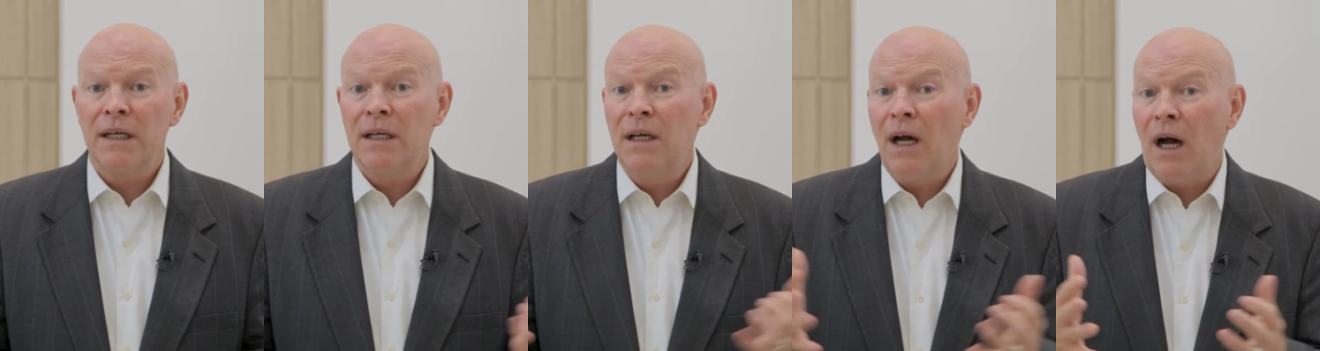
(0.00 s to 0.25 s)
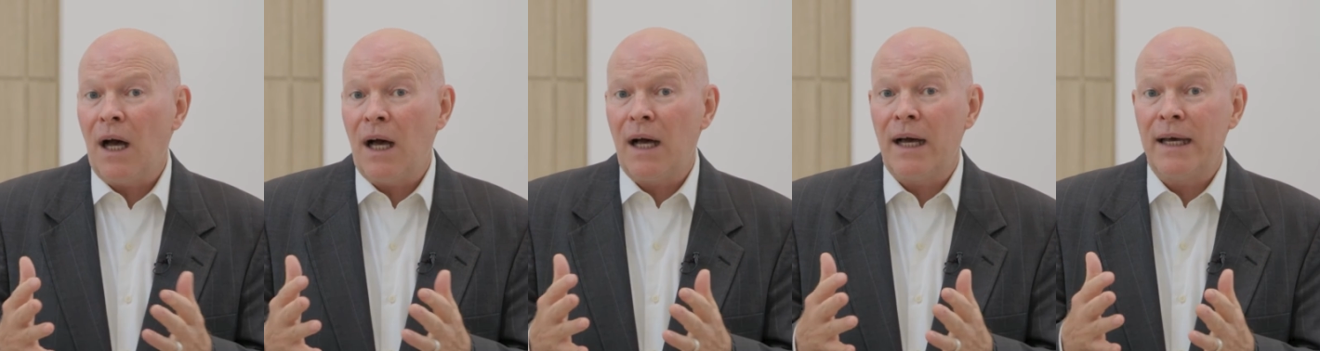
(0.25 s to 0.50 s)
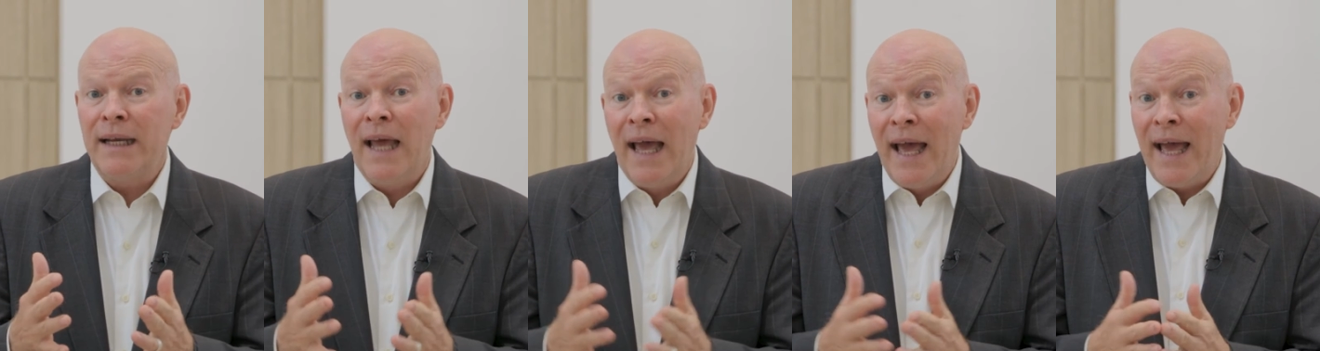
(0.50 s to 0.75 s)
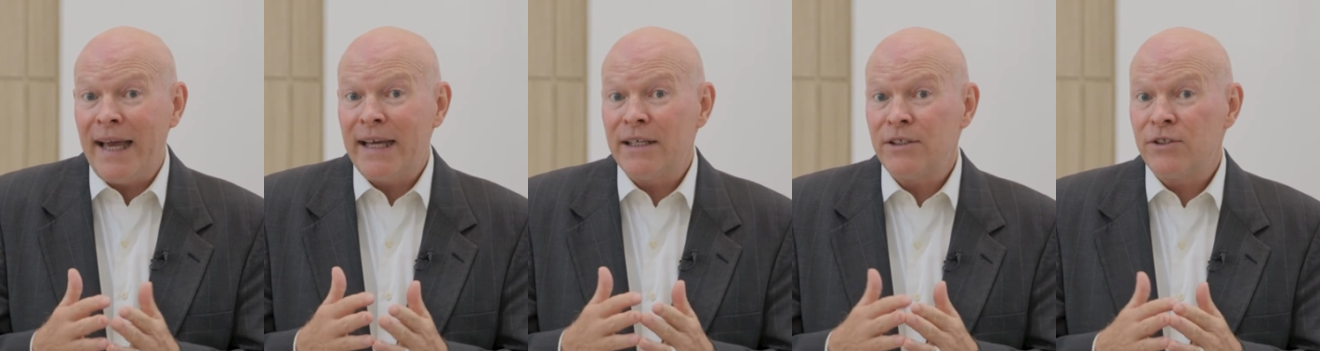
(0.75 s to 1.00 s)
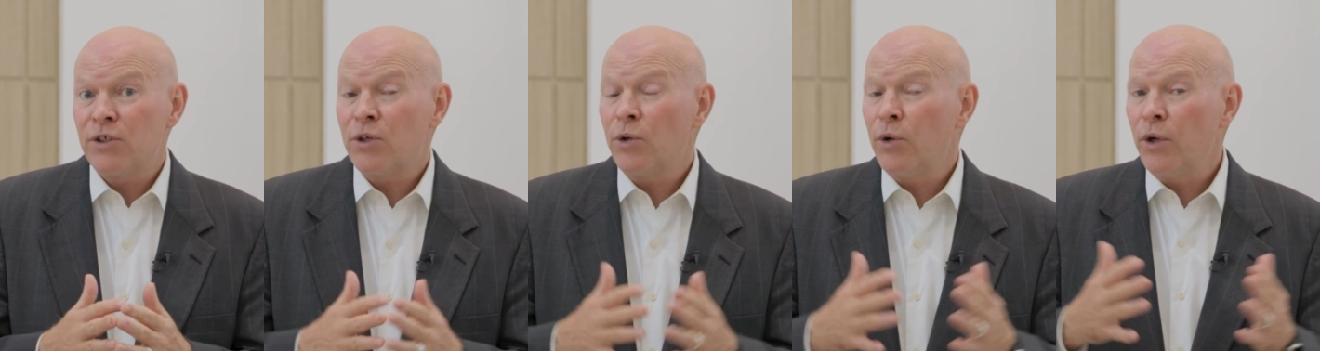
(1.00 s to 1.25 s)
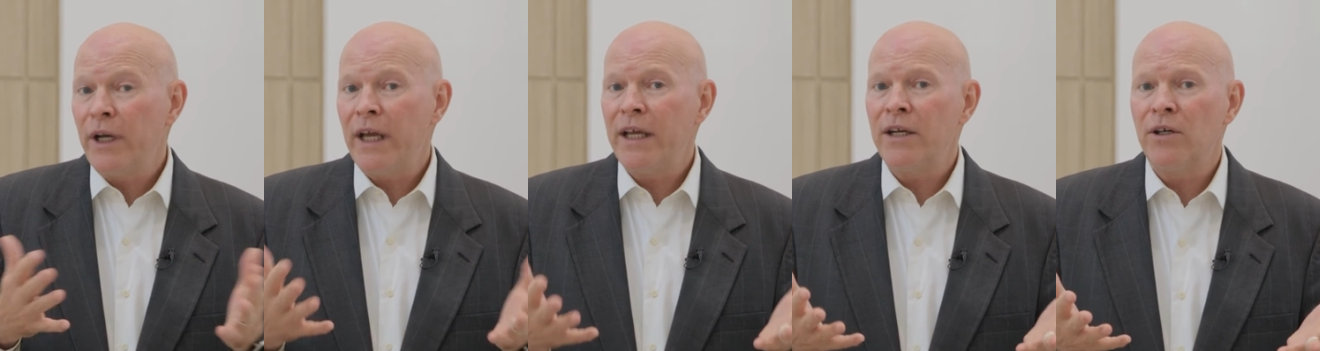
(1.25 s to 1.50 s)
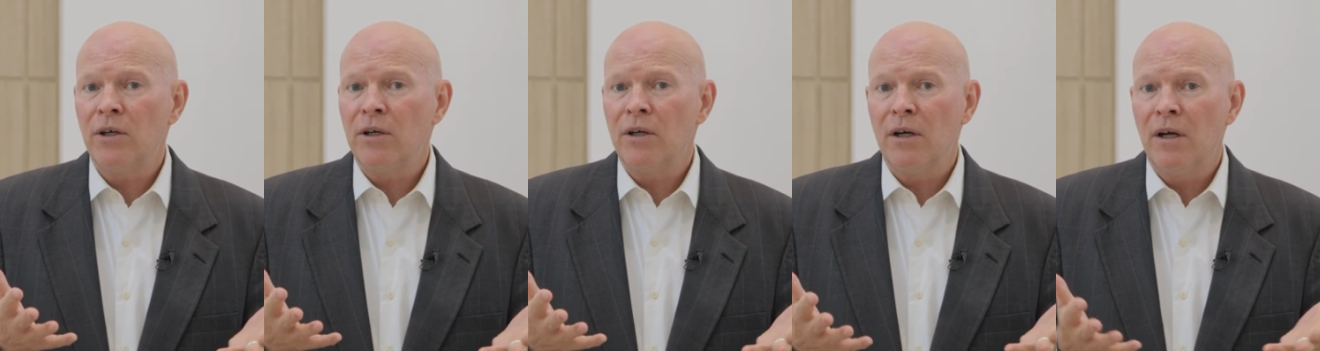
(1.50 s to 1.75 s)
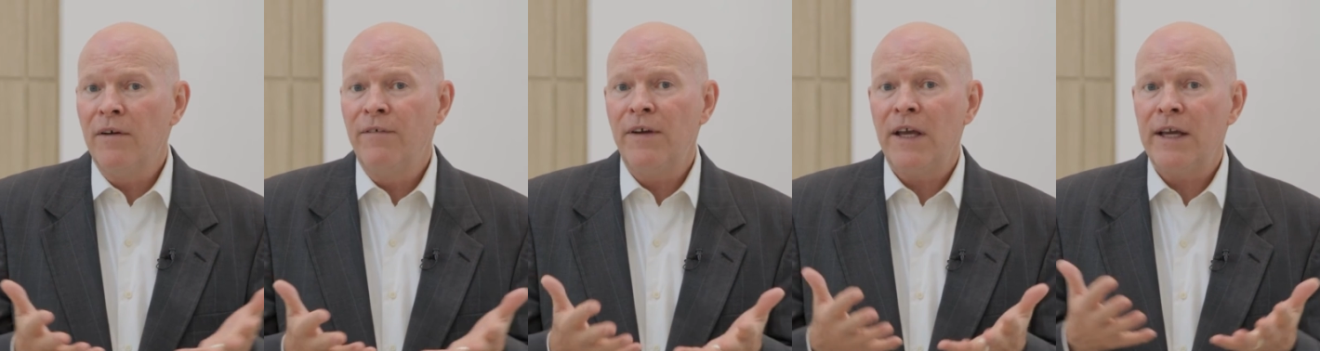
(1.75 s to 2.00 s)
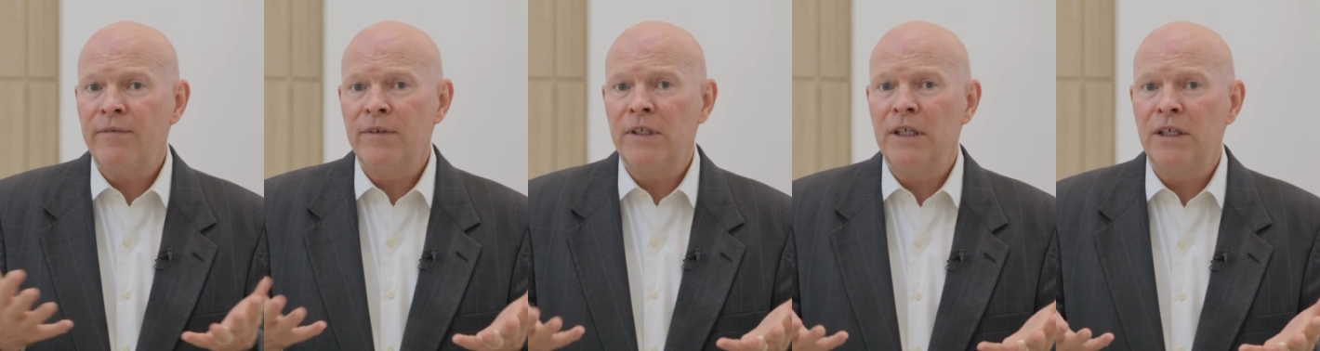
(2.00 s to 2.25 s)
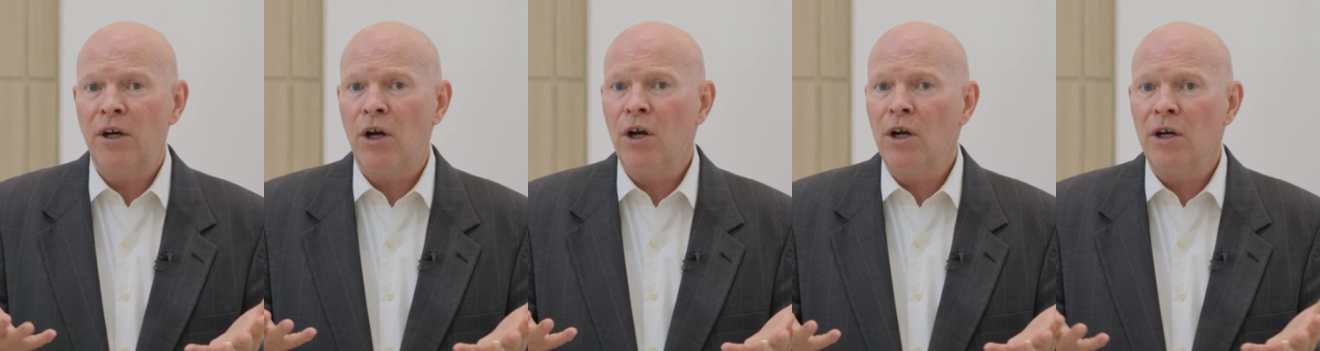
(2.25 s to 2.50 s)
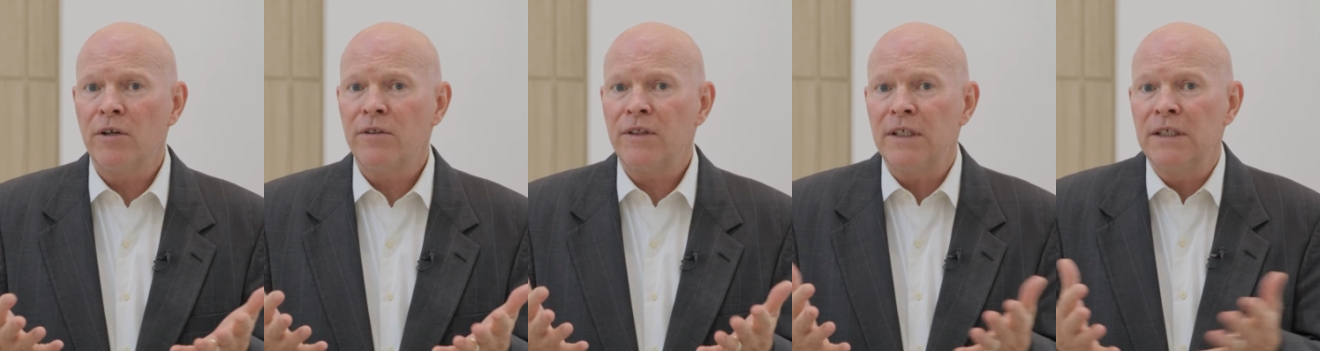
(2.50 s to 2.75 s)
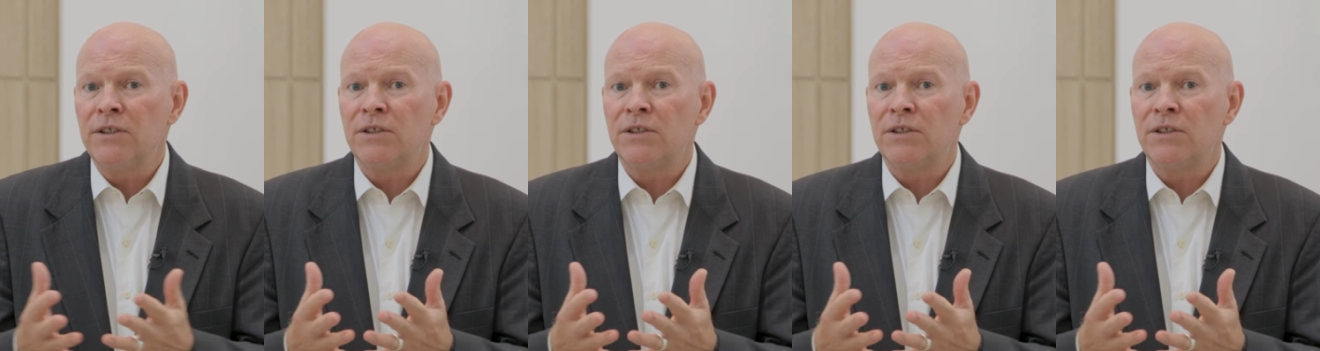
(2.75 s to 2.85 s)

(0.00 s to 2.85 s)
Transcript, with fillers: God, as creator of heaven and earth,